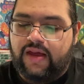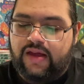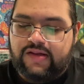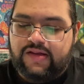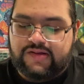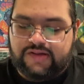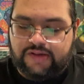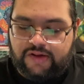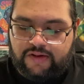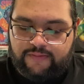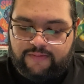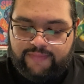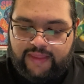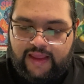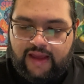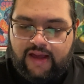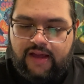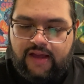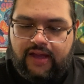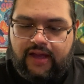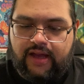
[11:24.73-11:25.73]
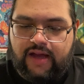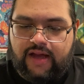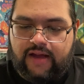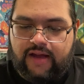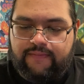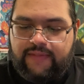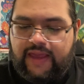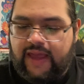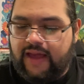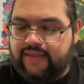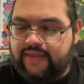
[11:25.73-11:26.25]
So,
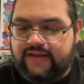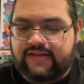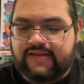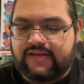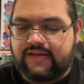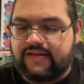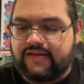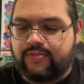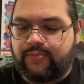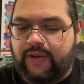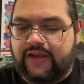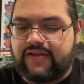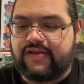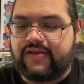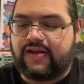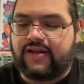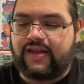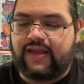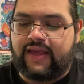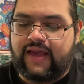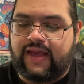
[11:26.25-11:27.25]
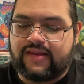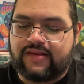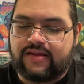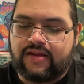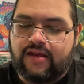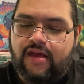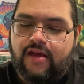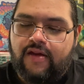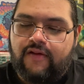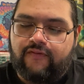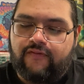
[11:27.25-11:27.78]
yeah, this is basically it
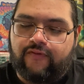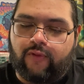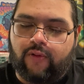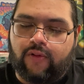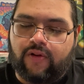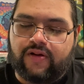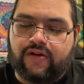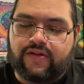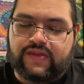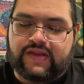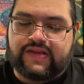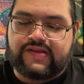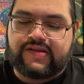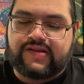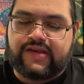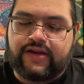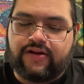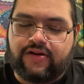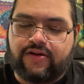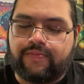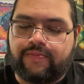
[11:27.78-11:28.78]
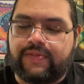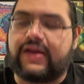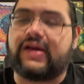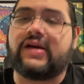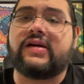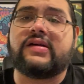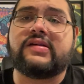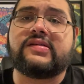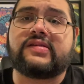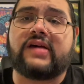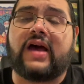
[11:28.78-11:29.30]
for this year
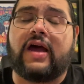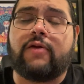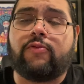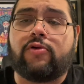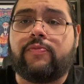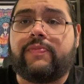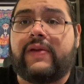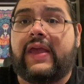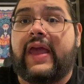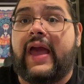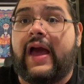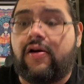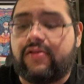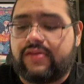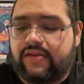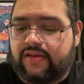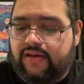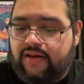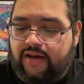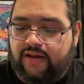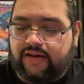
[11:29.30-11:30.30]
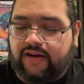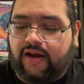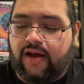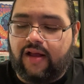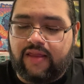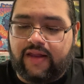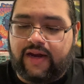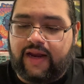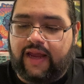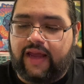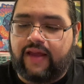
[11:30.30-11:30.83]
because I will be out on
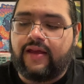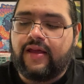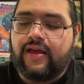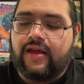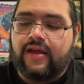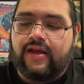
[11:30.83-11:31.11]
holiday